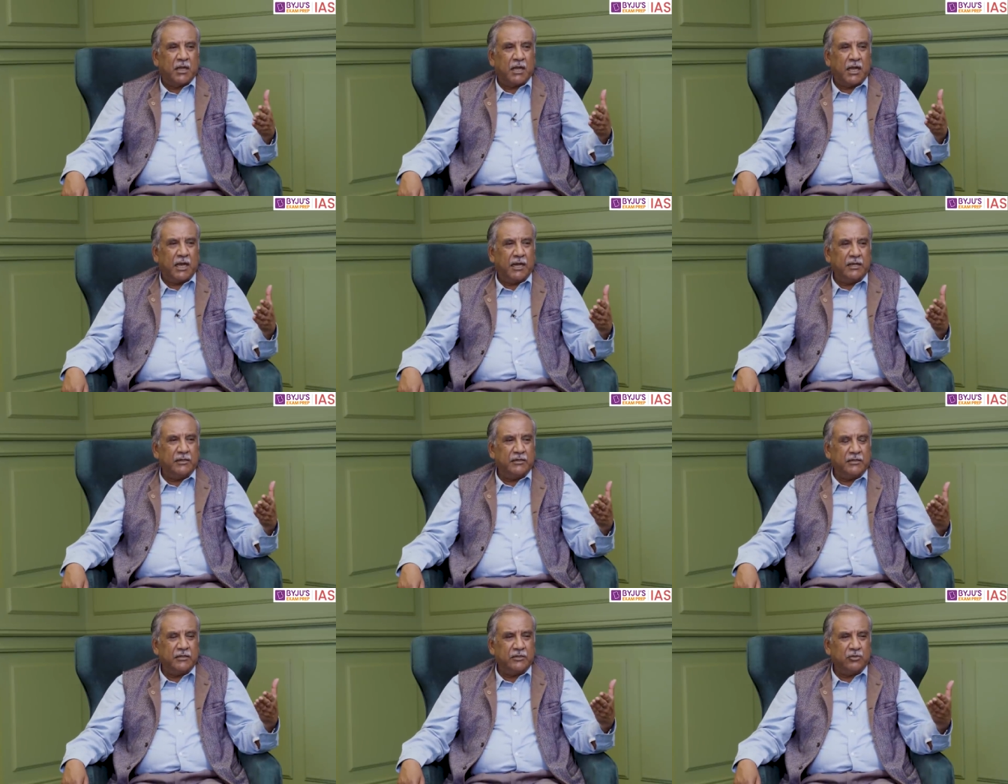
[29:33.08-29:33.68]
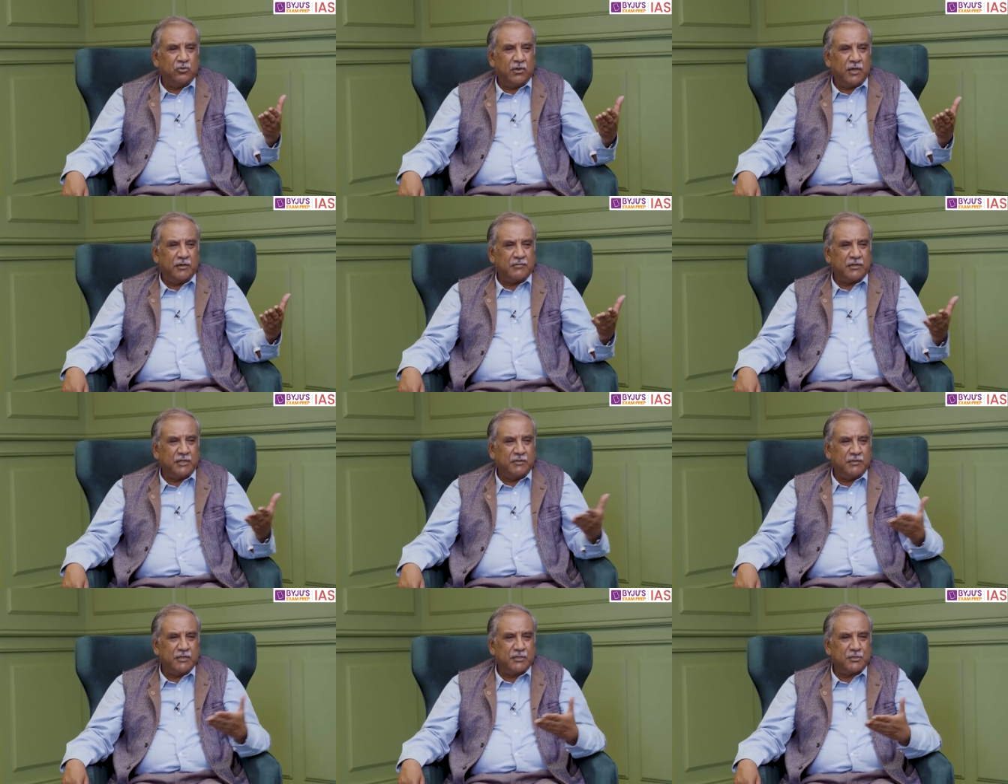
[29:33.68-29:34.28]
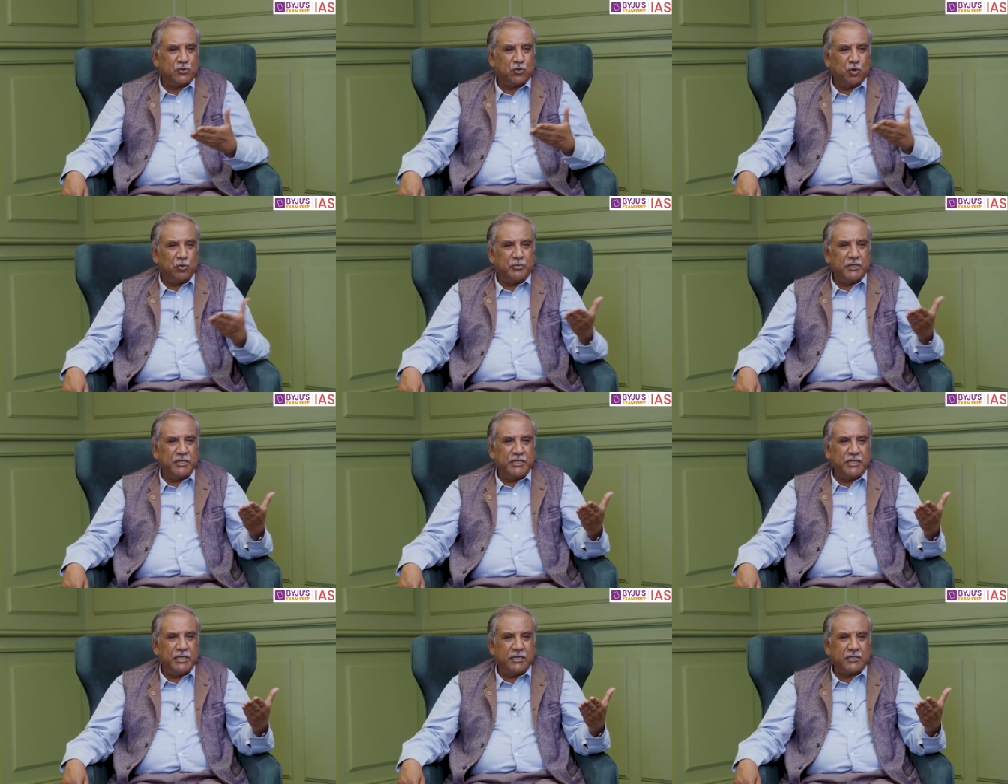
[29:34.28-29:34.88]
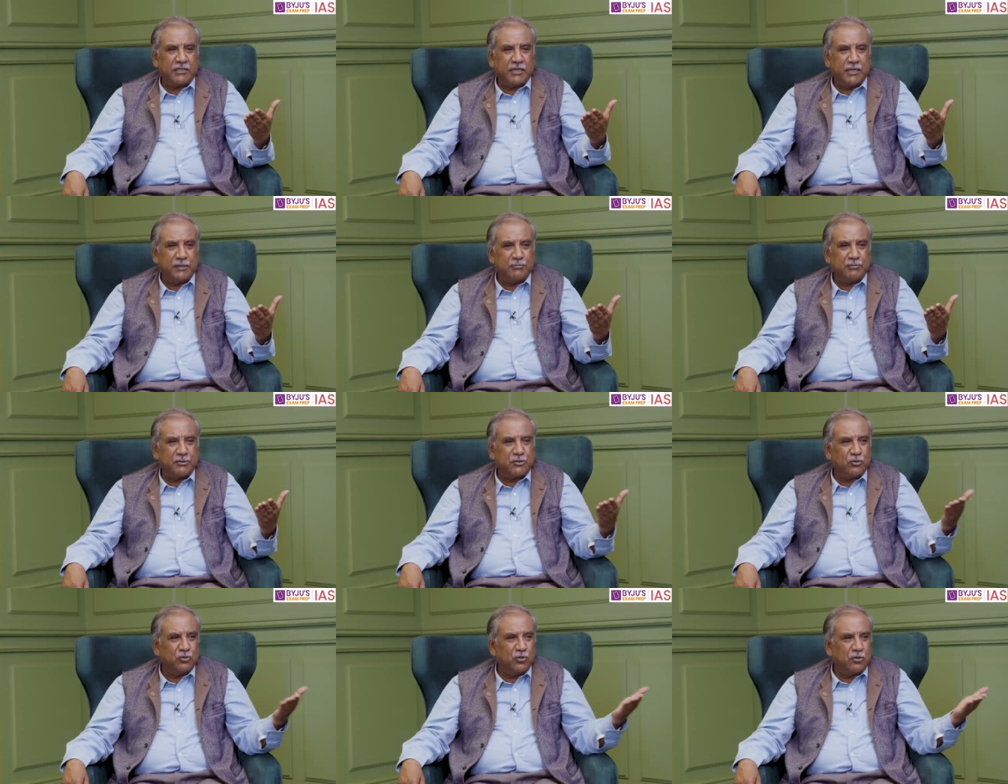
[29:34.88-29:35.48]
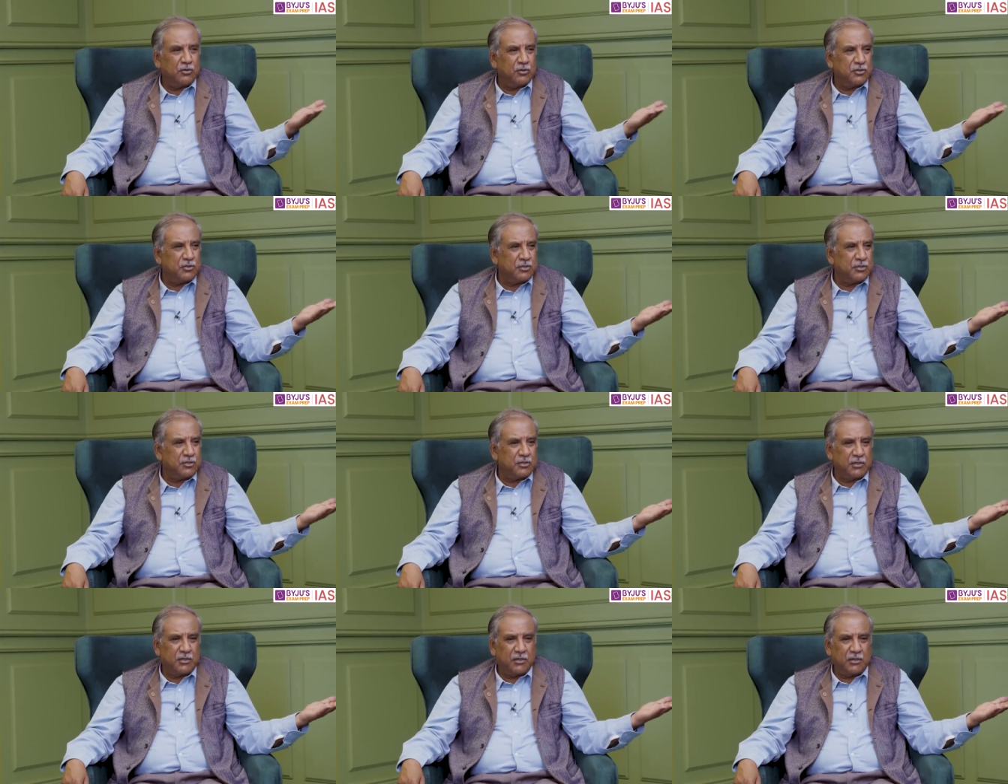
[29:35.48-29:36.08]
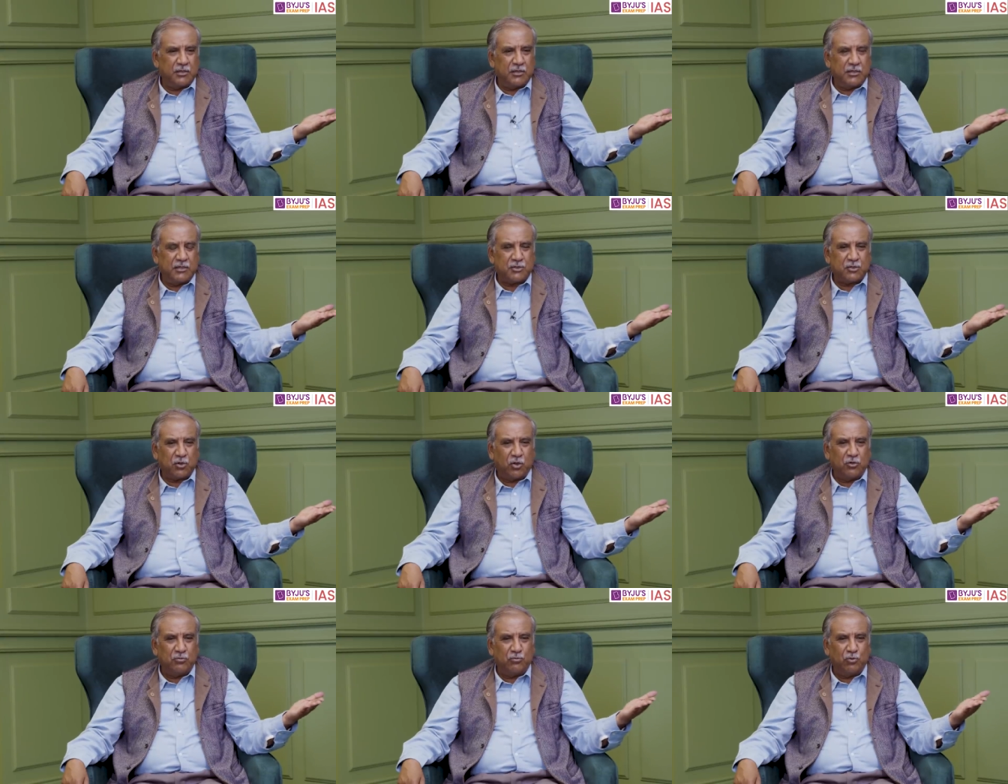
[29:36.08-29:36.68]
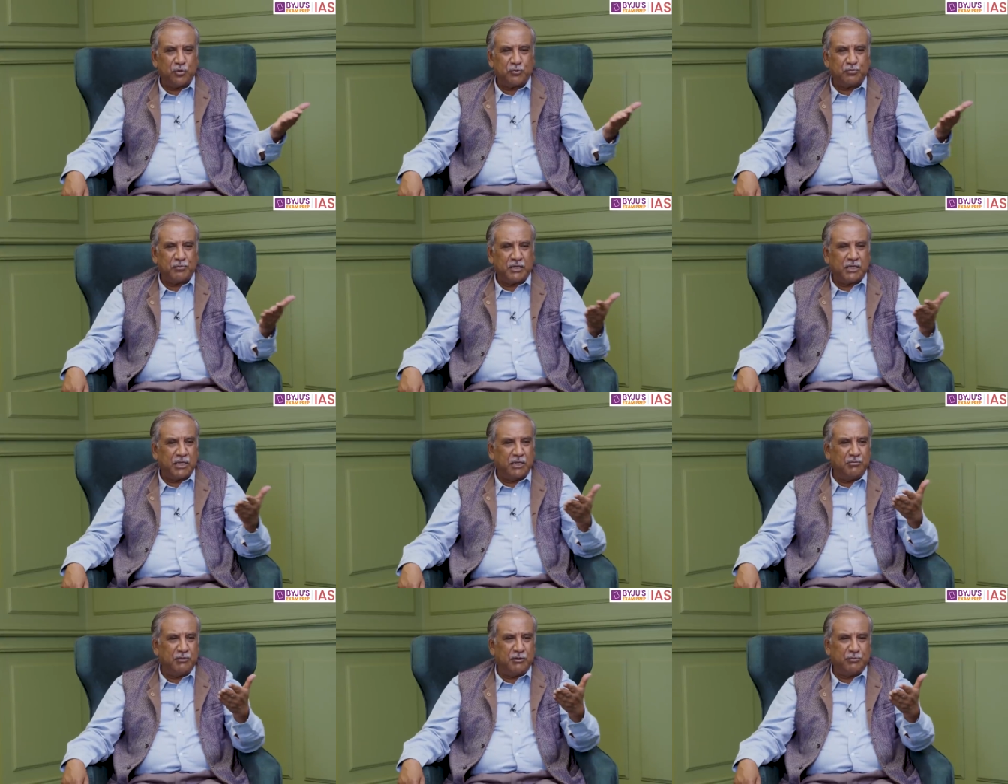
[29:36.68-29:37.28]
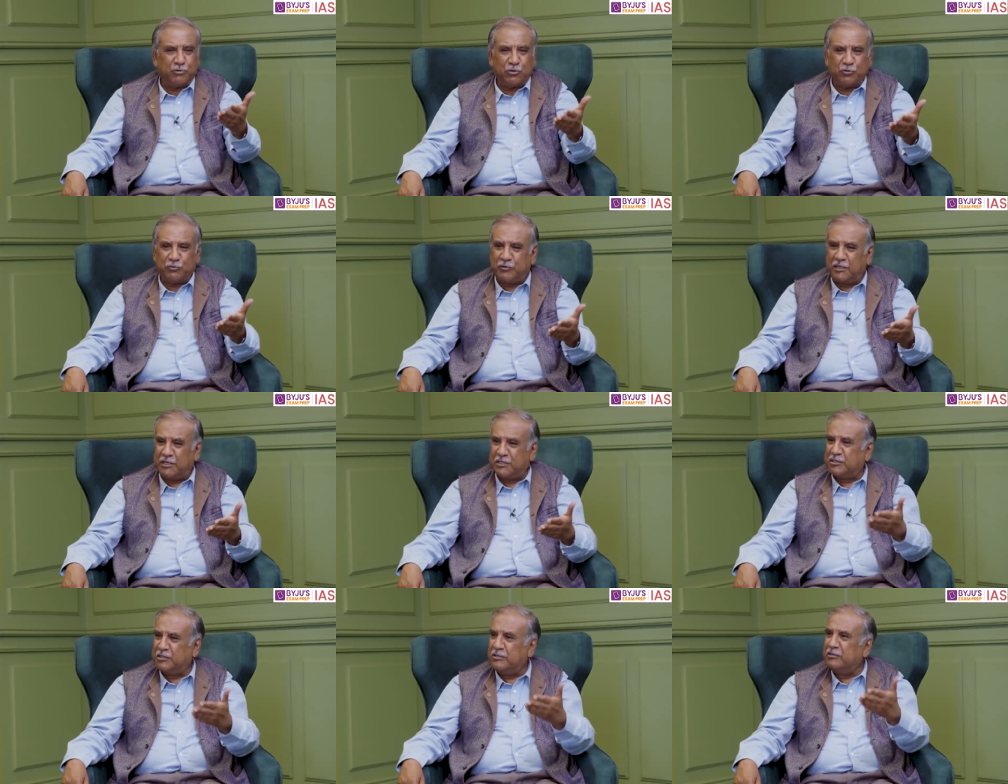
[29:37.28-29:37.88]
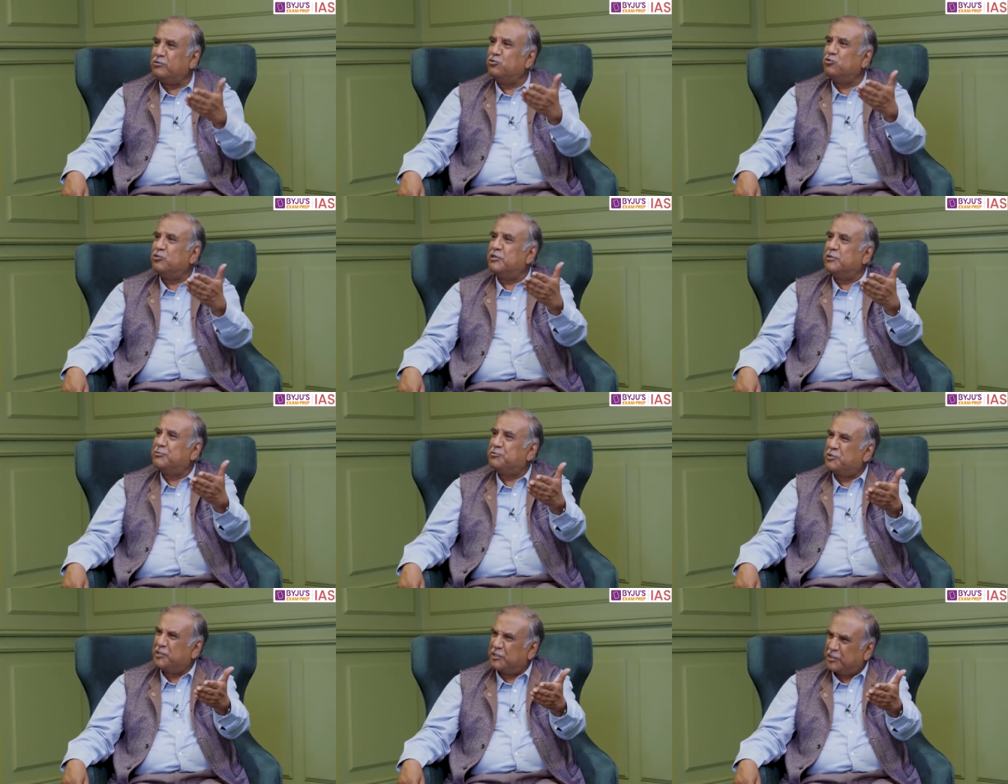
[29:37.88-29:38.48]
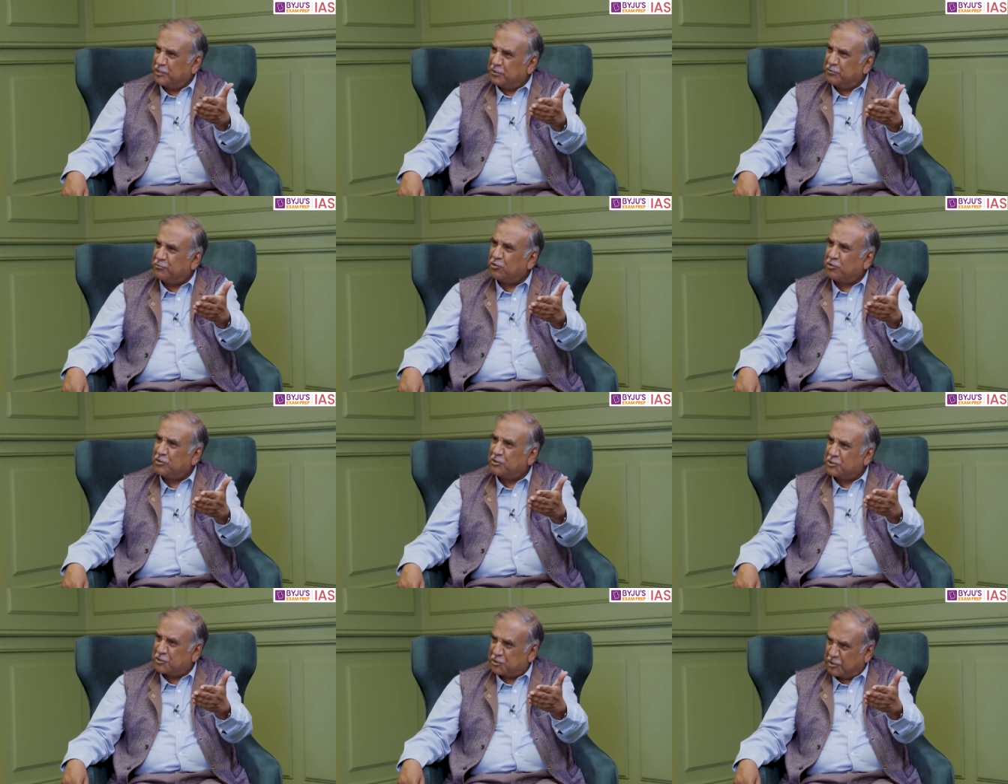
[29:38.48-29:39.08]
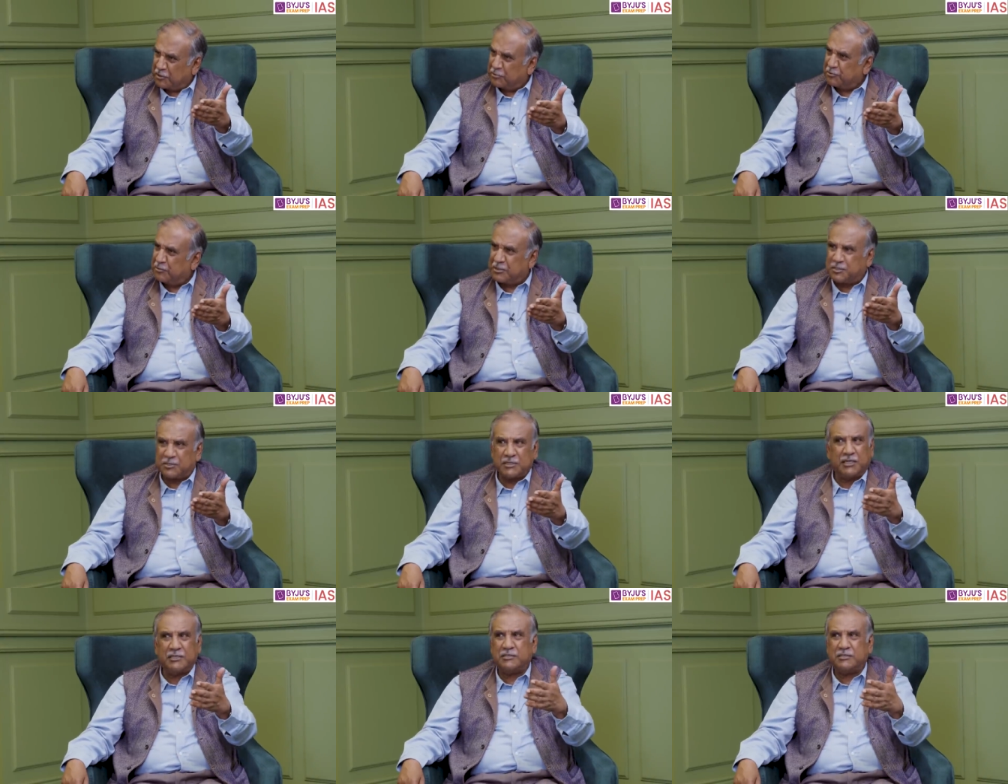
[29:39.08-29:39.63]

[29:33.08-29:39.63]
And you have given so many attempts, so it's almost become a profession to keep sitting for the service.